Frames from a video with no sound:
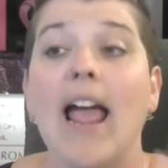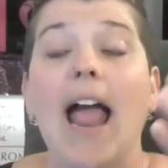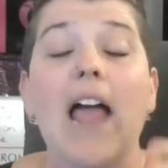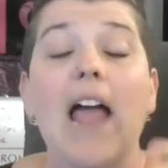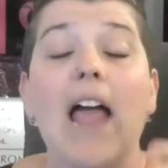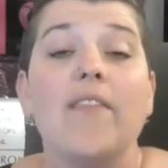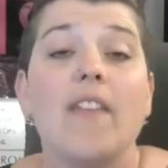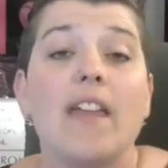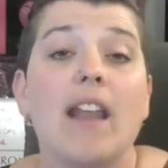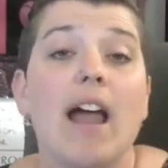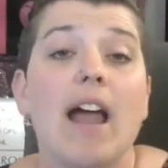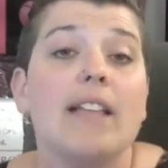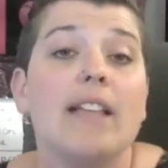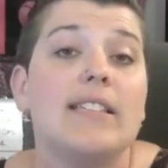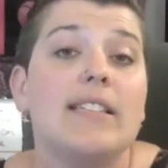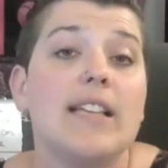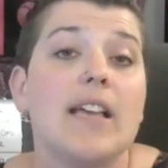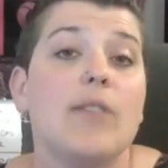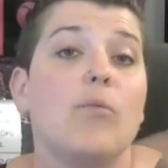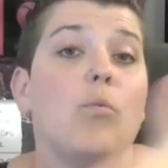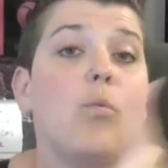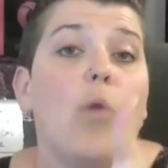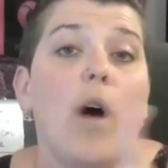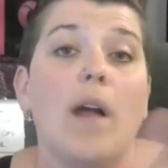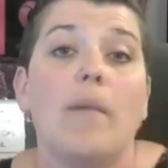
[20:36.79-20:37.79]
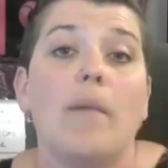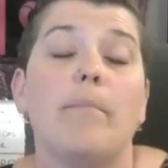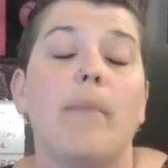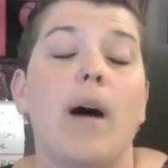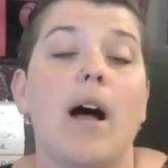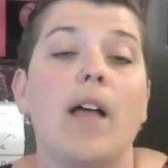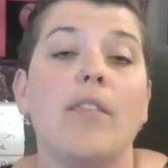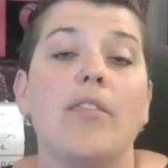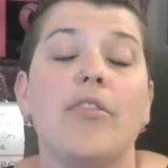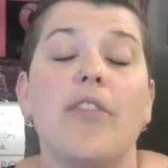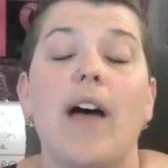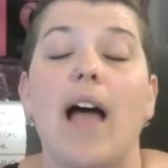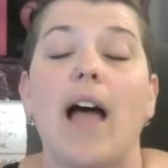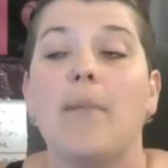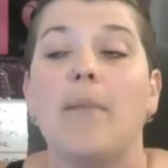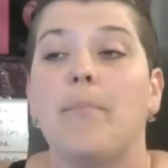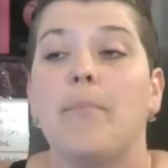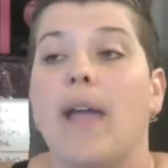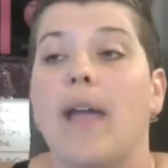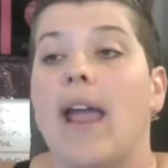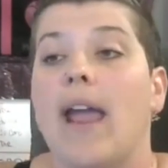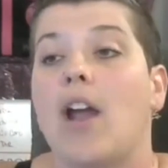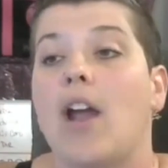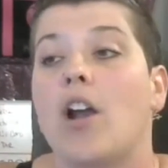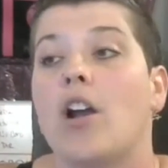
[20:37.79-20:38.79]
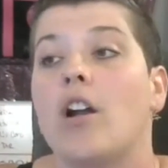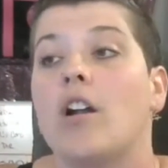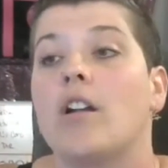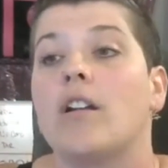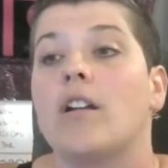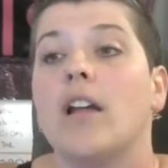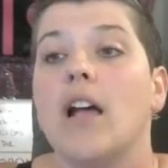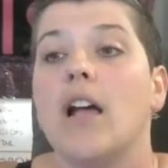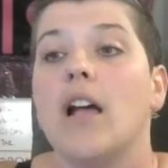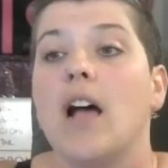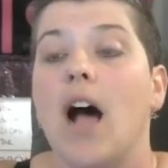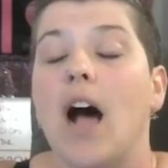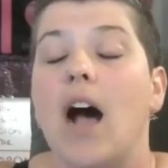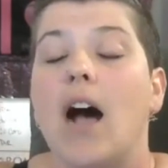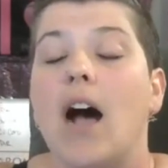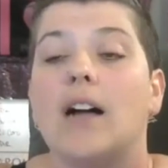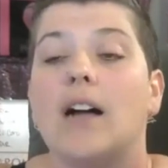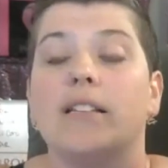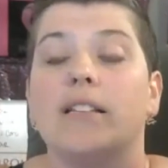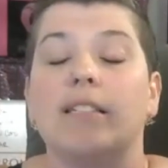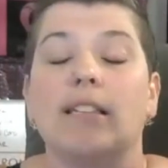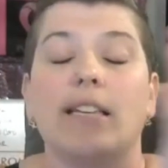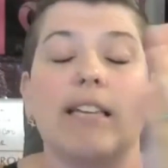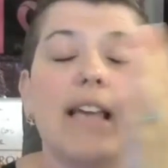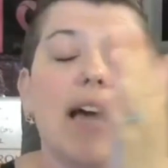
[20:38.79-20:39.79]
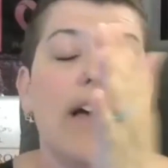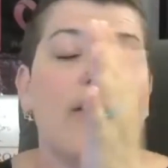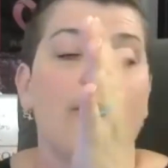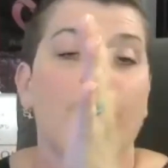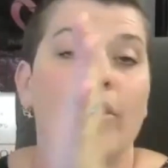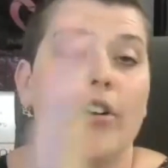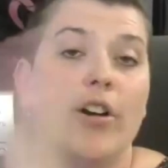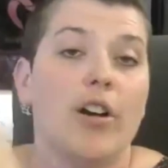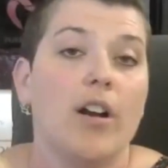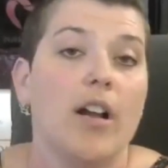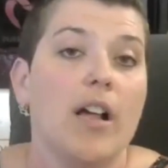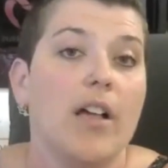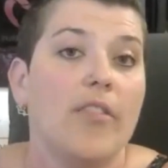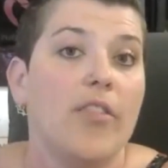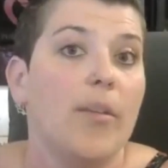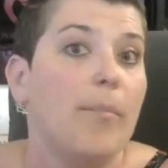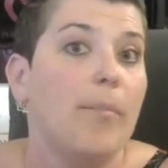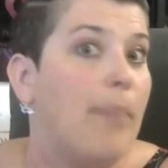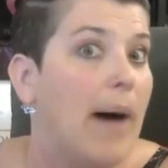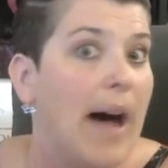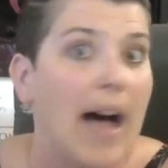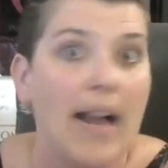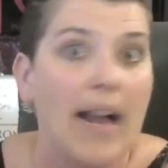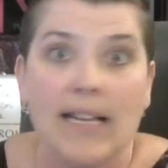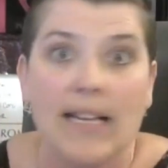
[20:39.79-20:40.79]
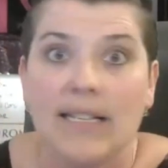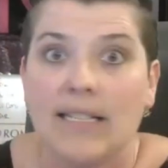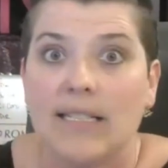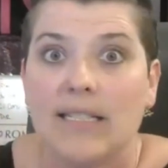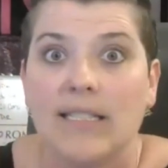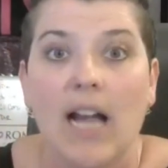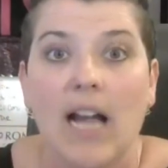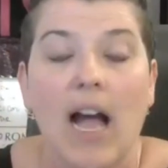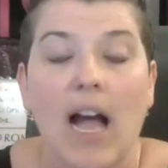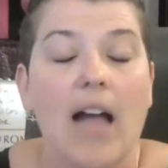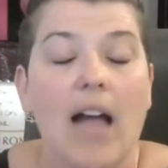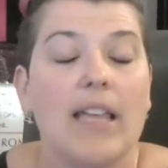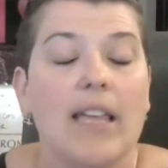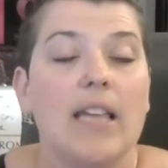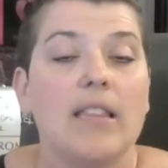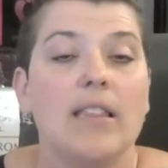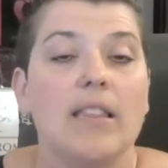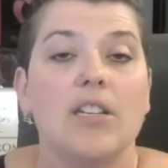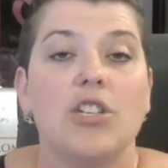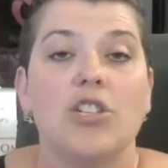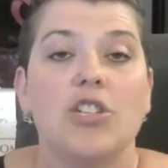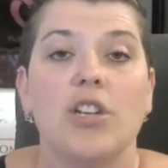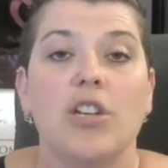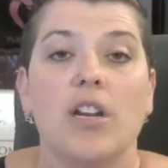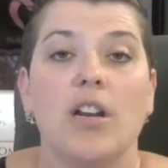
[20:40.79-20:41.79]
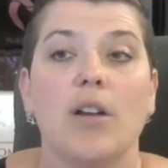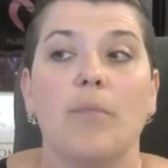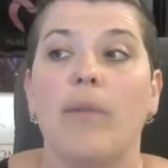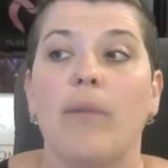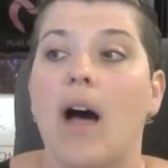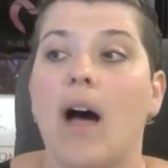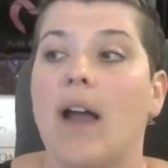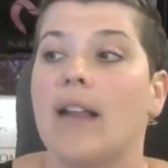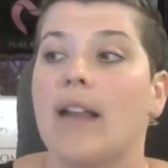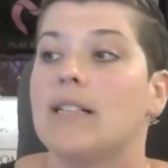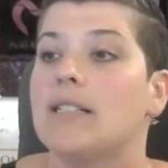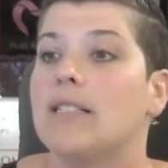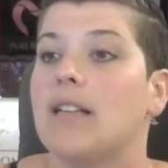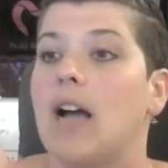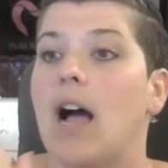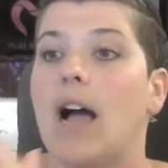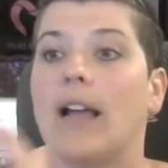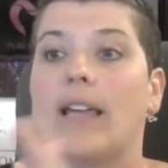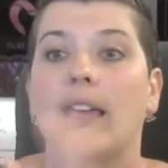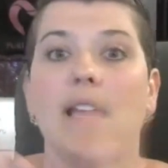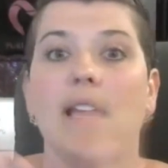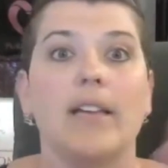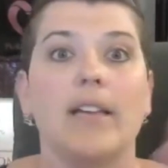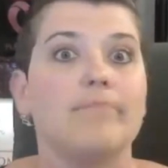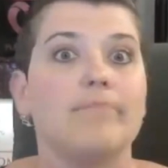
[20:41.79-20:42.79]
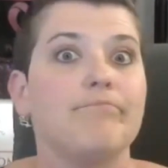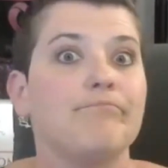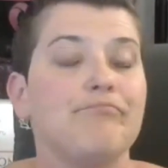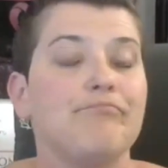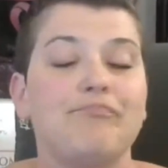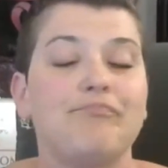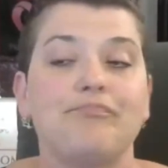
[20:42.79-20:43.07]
And then I did one month, I paired uh, together the body stocking, the sheer body stocking